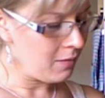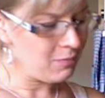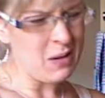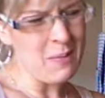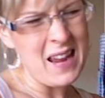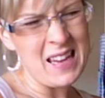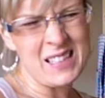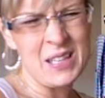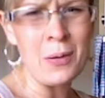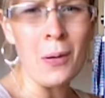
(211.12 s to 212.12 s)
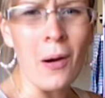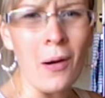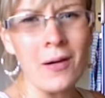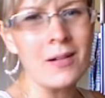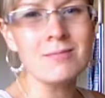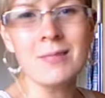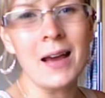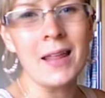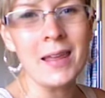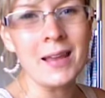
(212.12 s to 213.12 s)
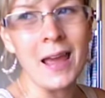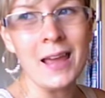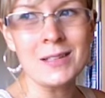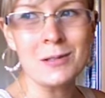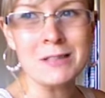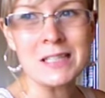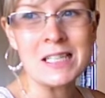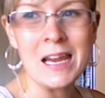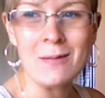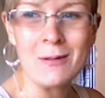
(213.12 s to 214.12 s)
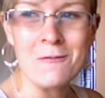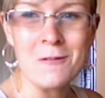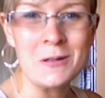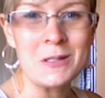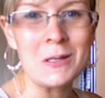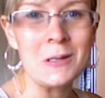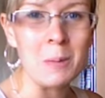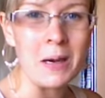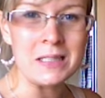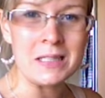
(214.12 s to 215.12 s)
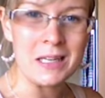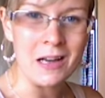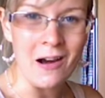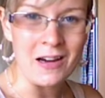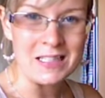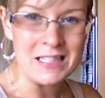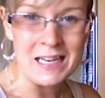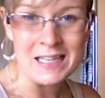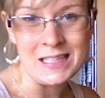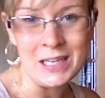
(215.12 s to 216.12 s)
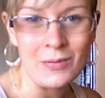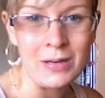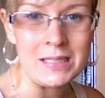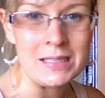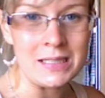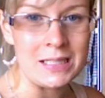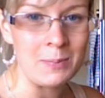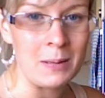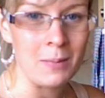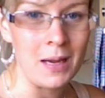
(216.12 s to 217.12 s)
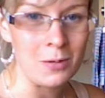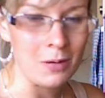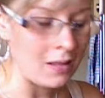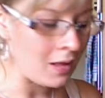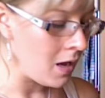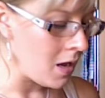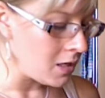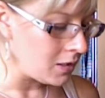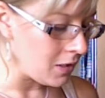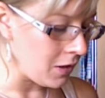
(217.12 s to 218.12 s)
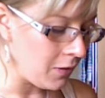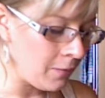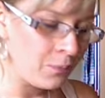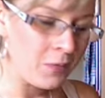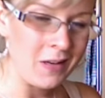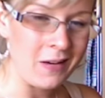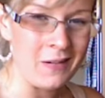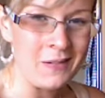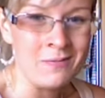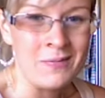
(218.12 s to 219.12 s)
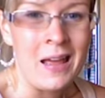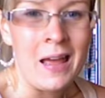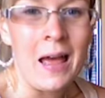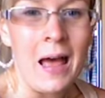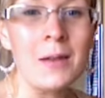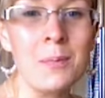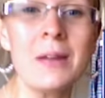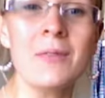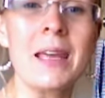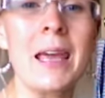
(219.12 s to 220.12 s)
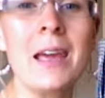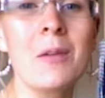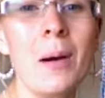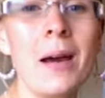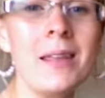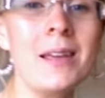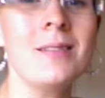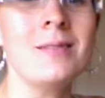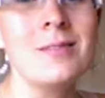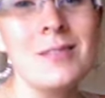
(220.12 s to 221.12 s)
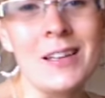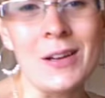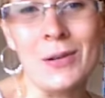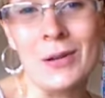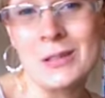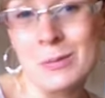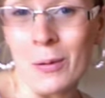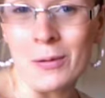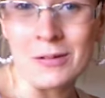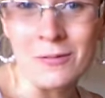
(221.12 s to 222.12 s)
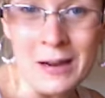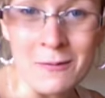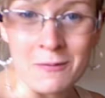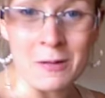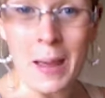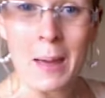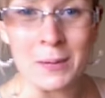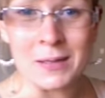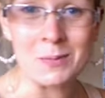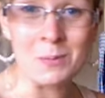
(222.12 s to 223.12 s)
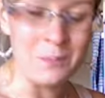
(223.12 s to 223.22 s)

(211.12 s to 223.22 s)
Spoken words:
Don't make it too hot. I think it's always a shame if food's too spicy, you can't actually taste the ingredients it's been made with. So, you know, add a bit of a kick, but I think, you know, don't spoil the flavour of the peppers.